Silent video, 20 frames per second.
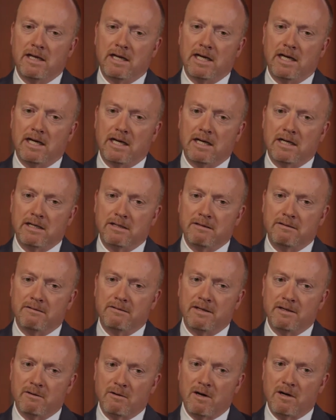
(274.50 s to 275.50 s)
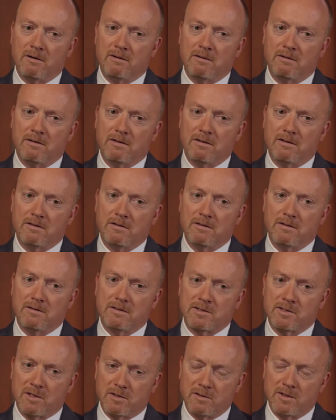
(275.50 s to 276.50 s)
uh, there are
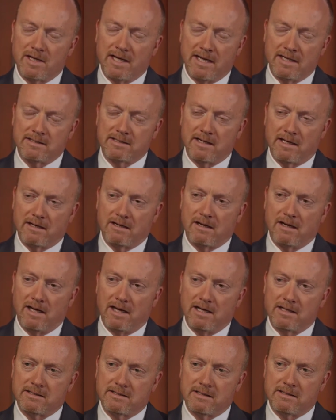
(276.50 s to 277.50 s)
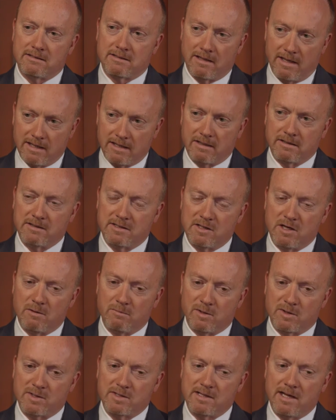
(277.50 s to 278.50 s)
certain asset classes like
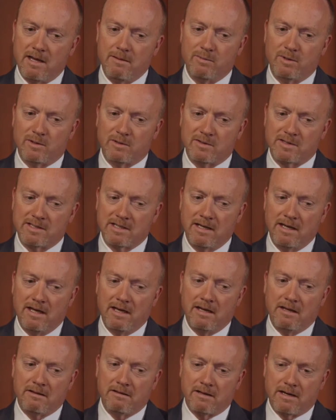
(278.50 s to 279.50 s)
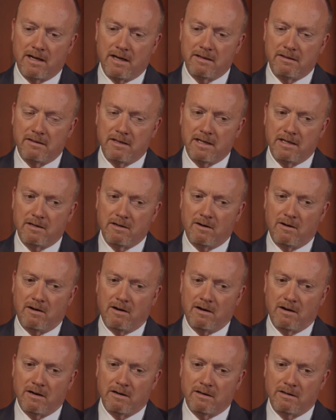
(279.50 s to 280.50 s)
consumer staples that I think
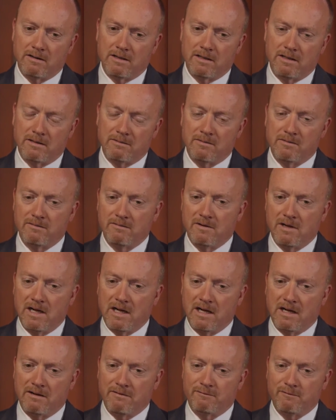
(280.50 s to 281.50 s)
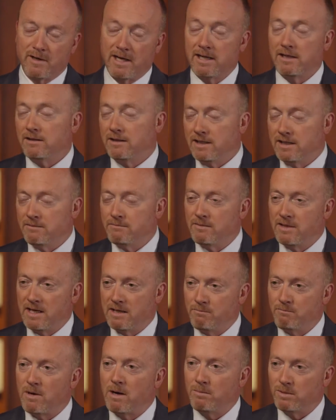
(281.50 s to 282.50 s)
are, uh, frankly, in,
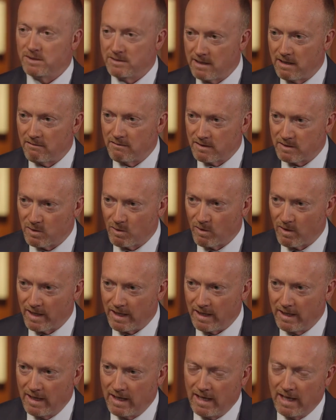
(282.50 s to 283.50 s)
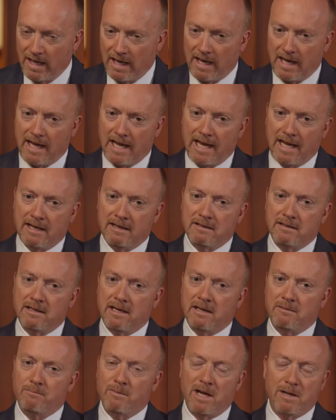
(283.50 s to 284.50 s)
in bubble territory. And
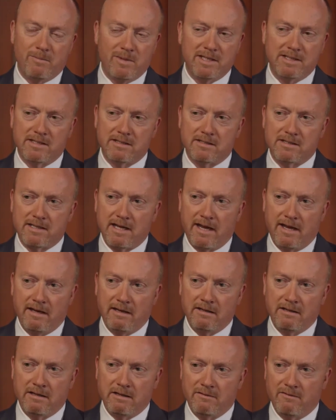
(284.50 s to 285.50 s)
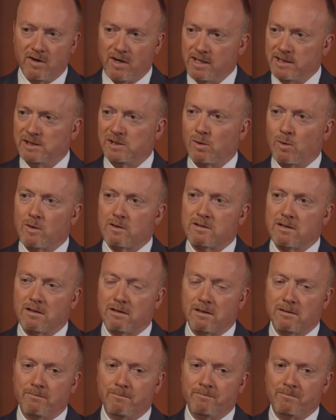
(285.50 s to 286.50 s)
it might be sustained in the very short
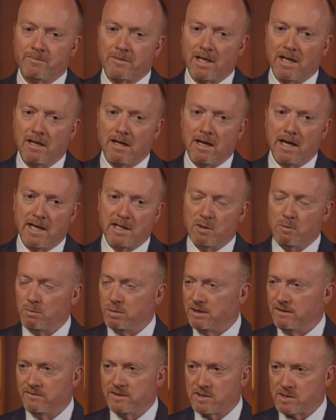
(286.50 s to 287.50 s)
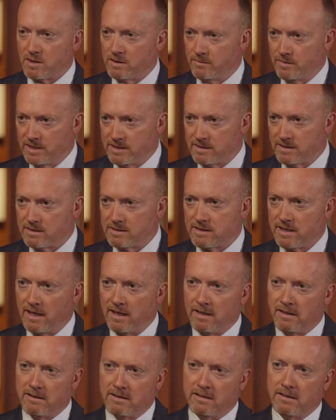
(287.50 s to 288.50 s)
term. I don't believe it's going to be
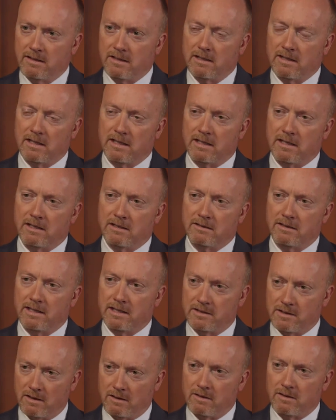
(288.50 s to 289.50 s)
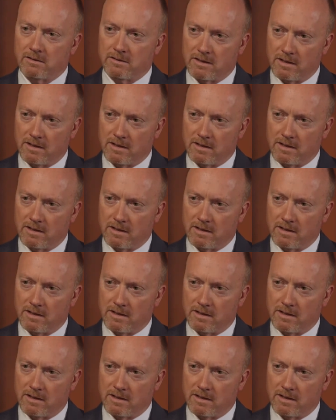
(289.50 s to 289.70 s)
sustained in the long